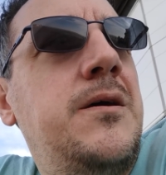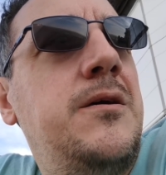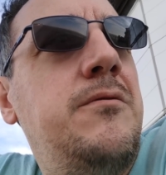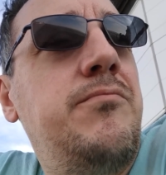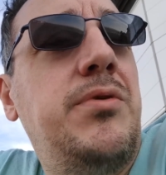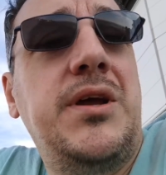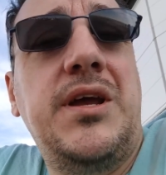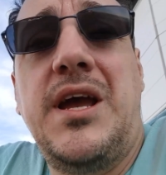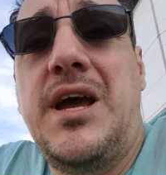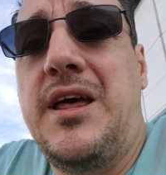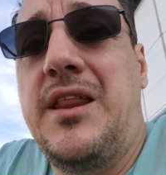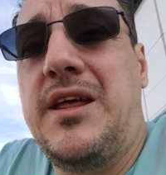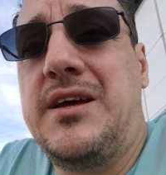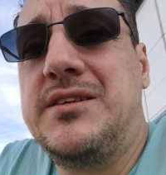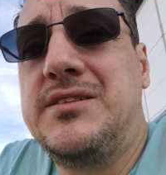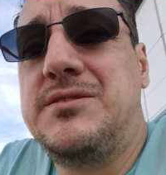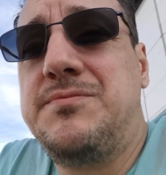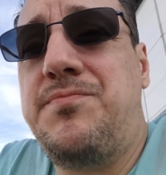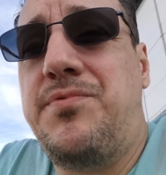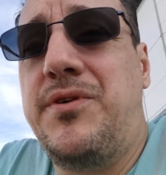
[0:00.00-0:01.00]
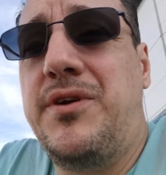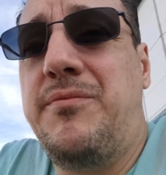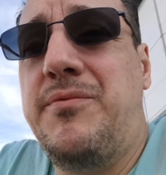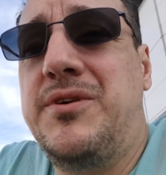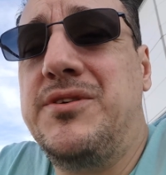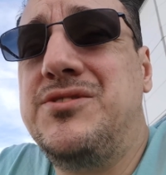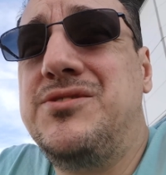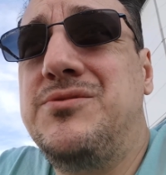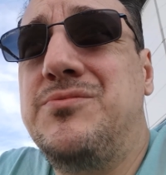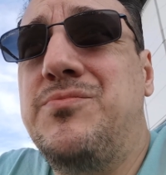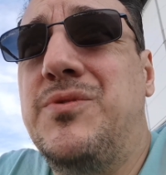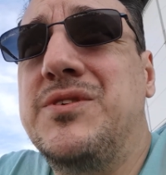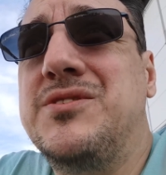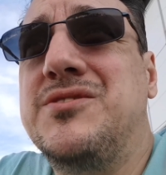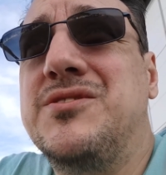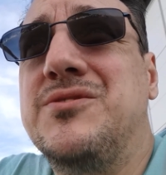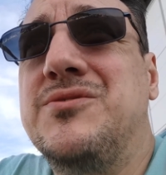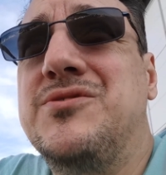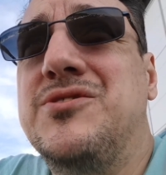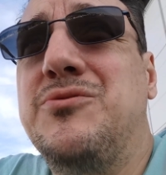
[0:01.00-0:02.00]
But yeah, that's pretty much
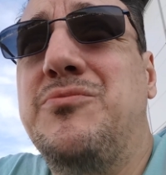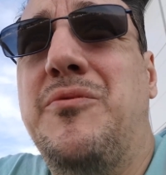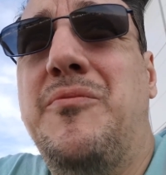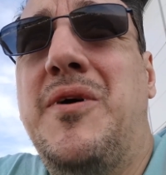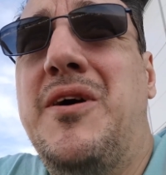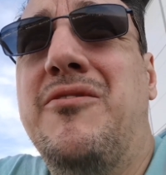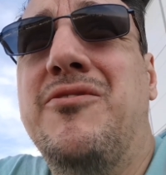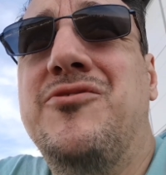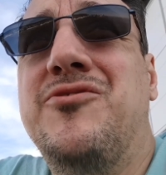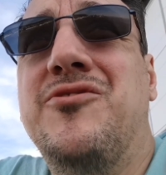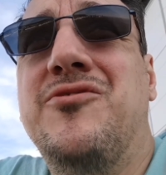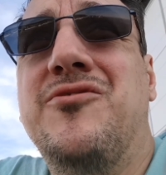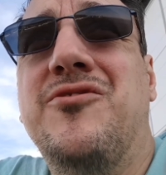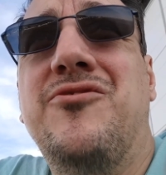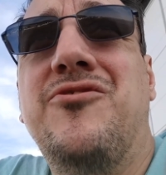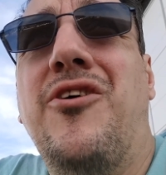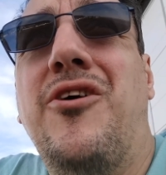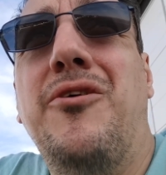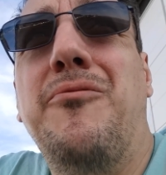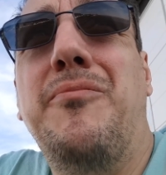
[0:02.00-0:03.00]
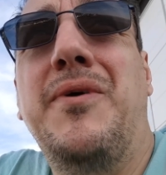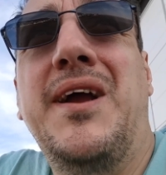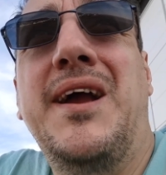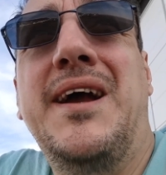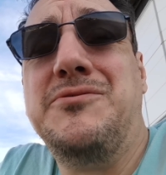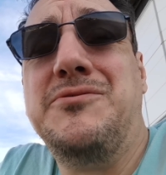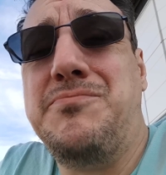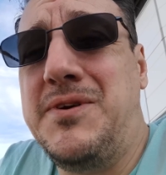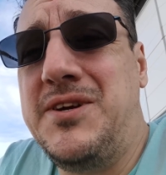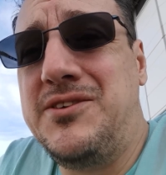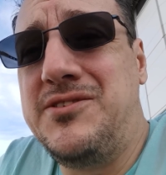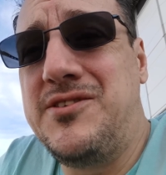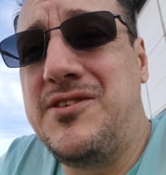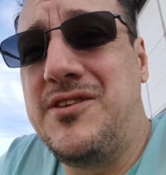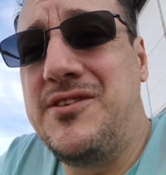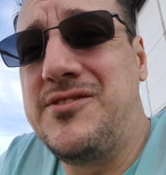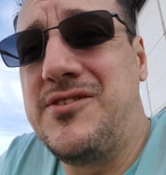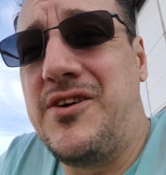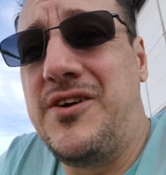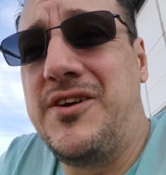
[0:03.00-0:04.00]
Western Super Mare. It's just a giant big beach that
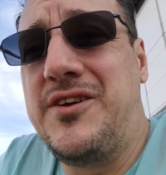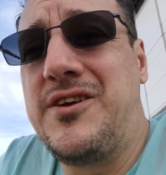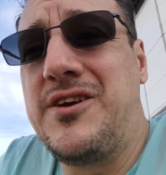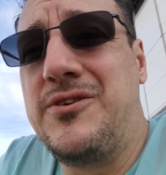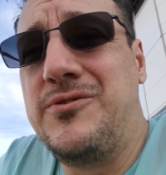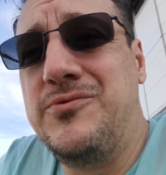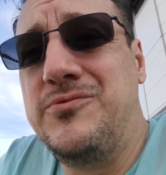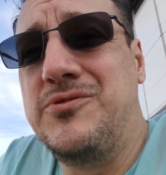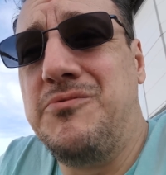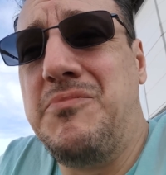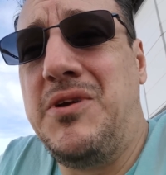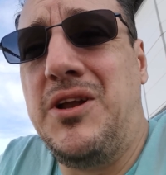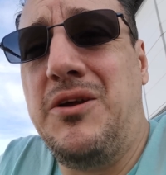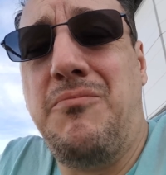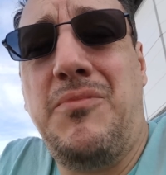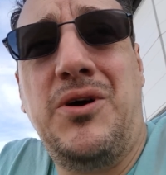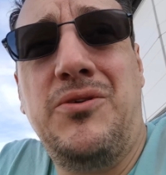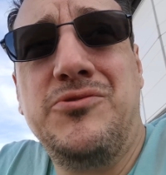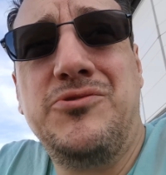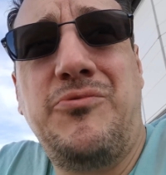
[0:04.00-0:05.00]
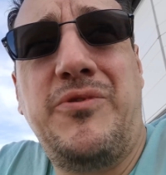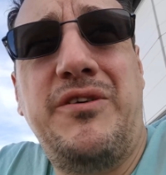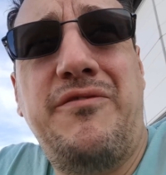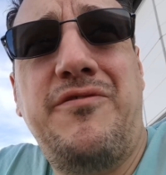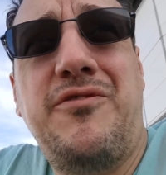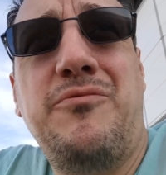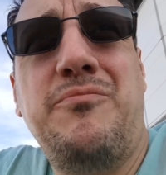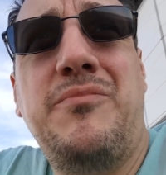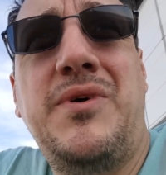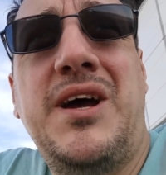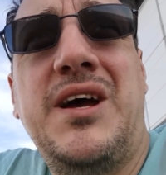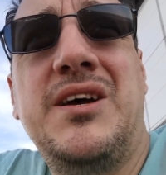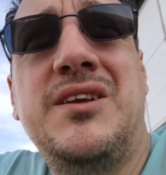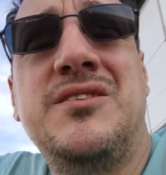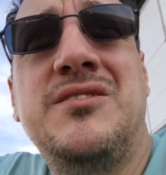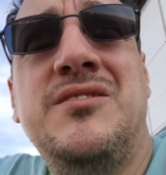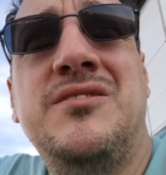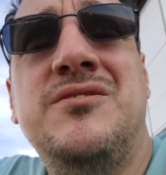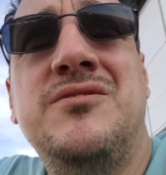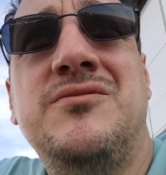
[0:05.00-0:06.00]
the tide goes a million miles away from,
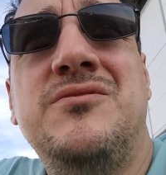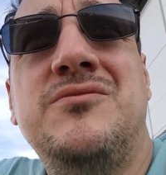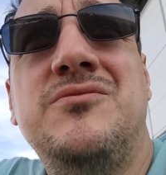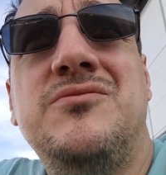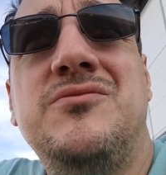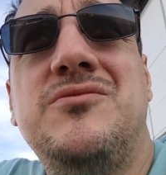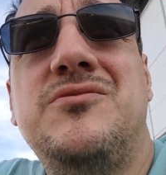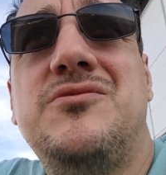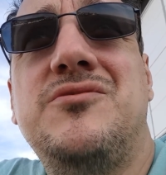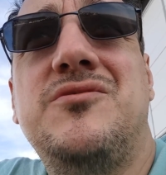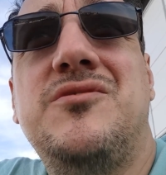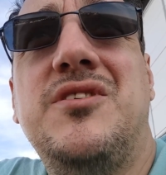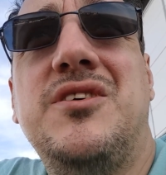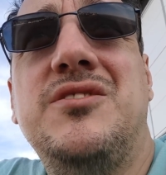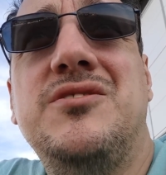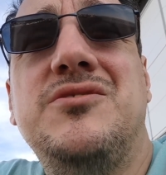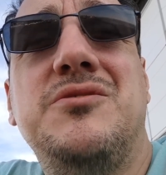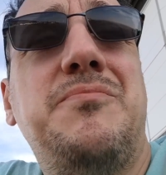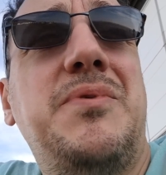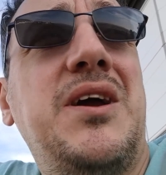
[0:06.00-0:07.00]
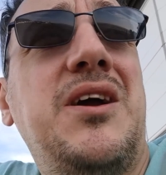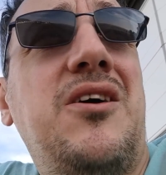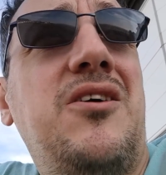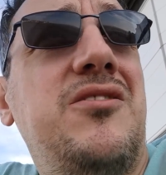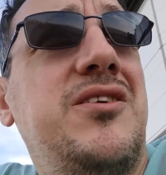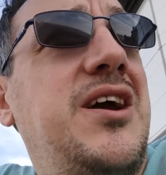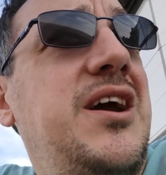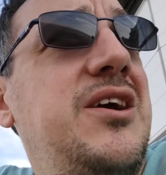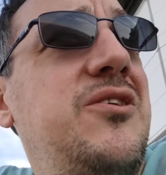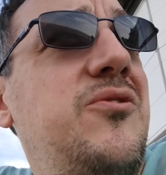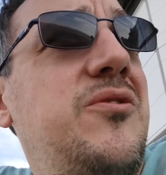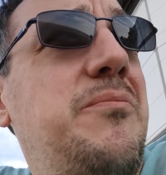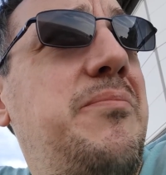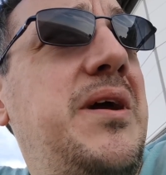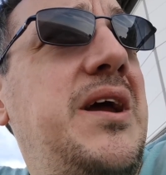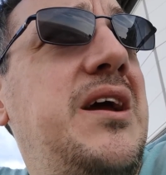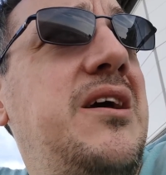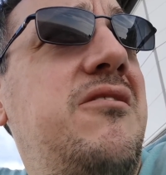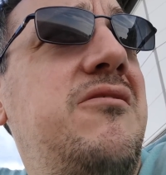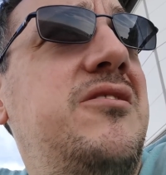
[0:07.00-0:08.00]
and there's a big arcade on a
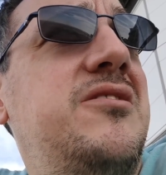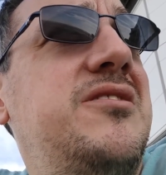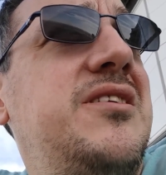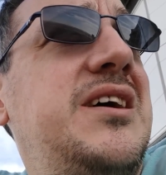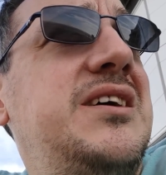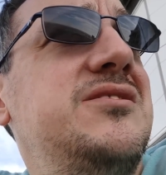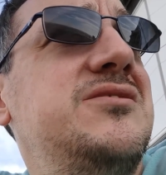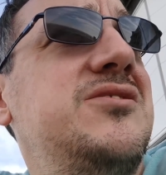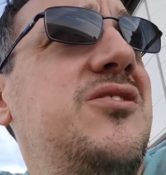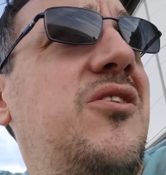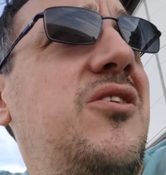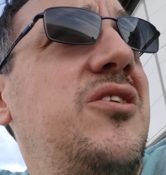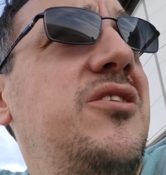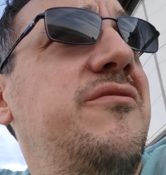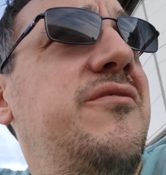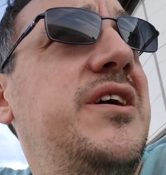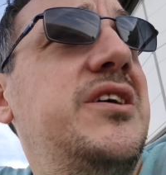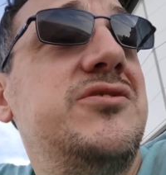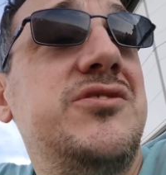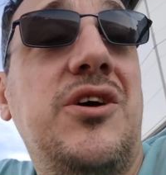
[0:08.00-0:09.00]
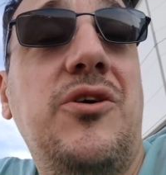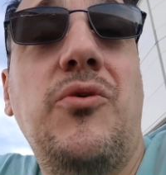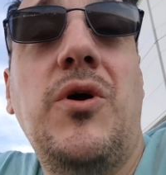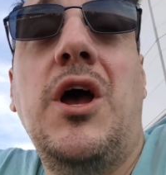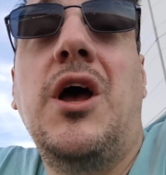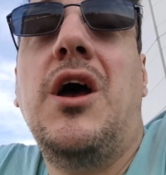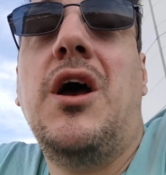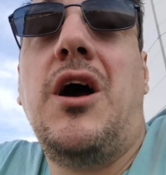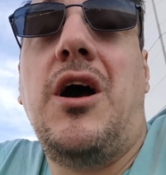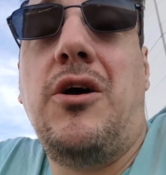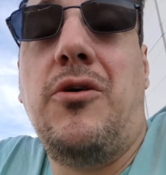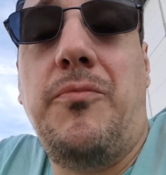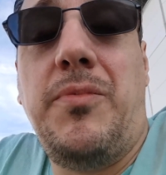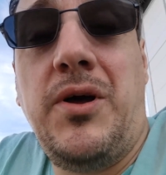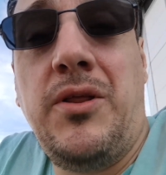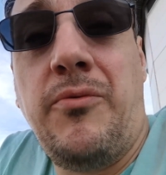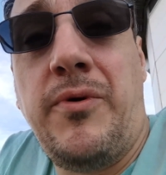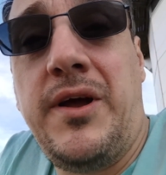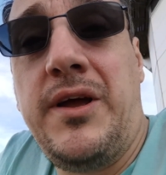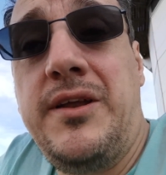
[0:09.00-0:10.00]
pier, and that's kind of it. So, oh,
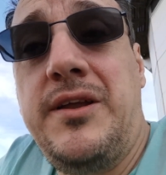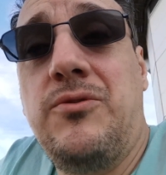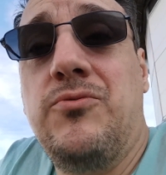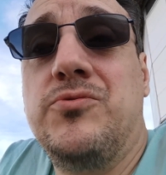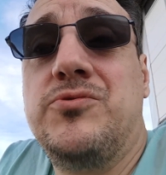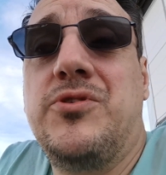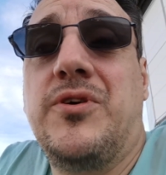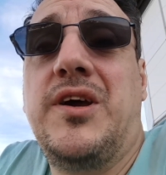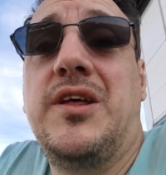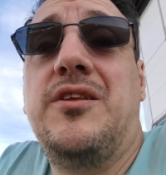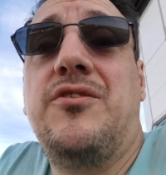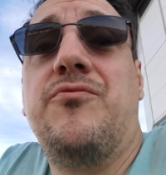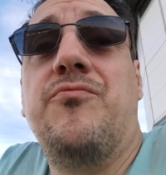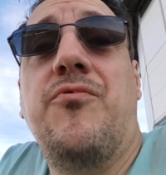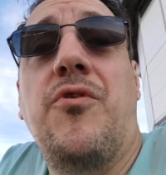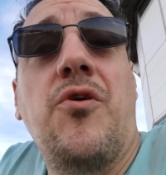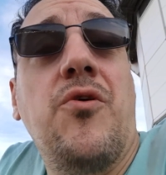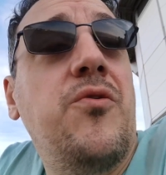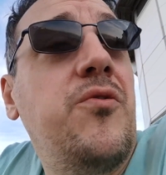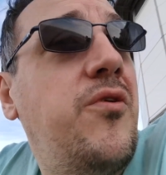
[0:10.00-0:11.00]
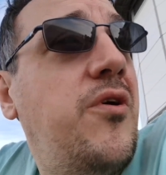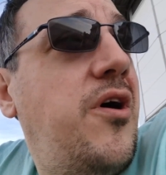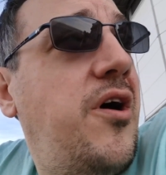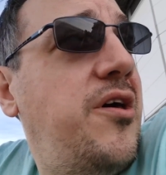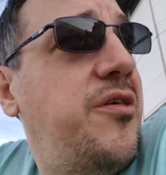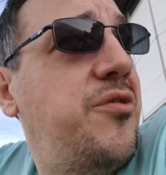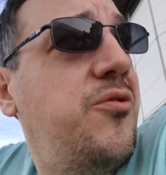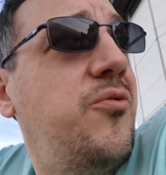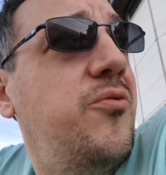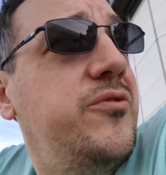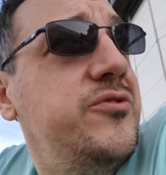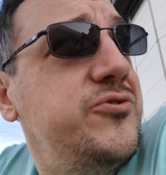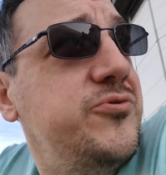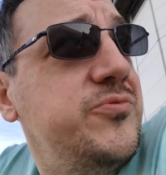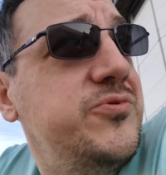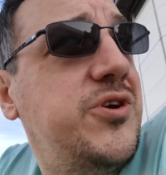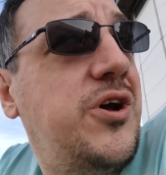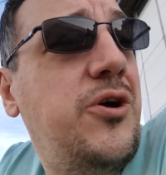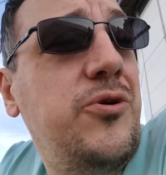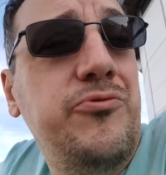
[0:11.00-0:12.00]
by the way, I did also get this wrong. I thought this
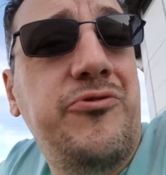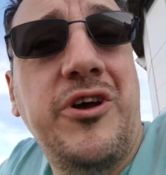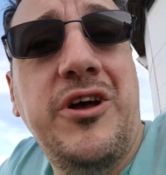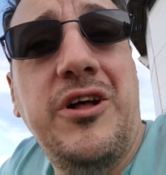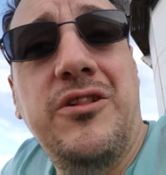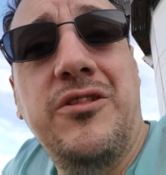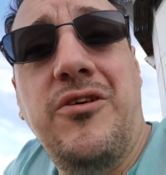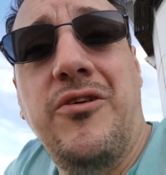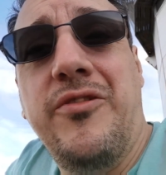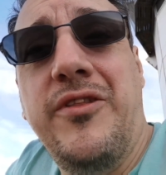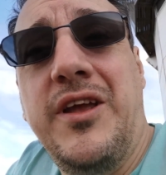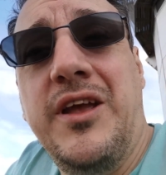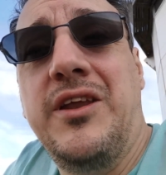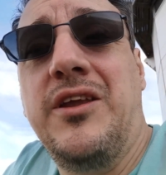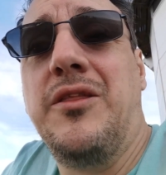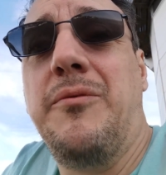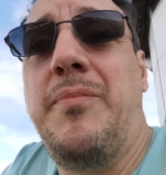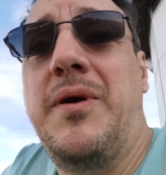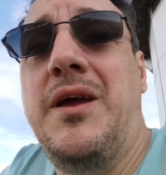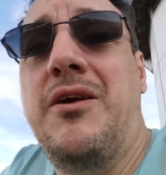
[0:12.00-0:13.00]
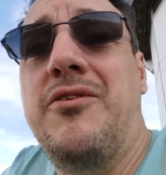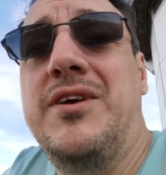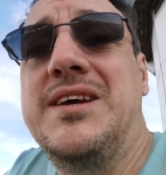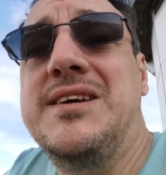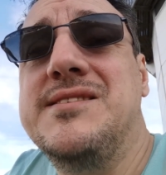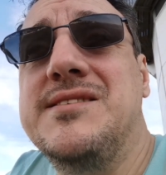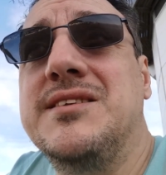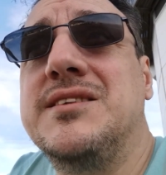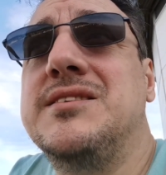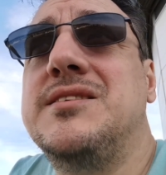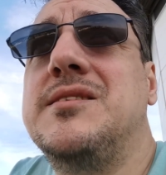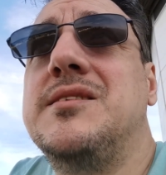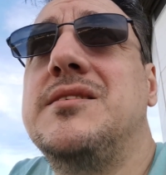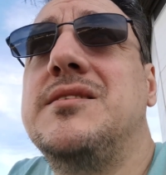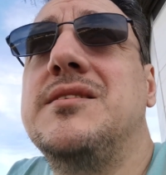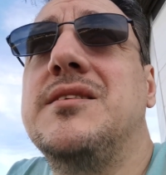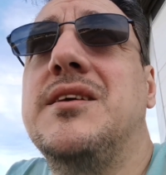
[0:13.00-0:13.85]
was a hotel on the end of the pier. It isn't.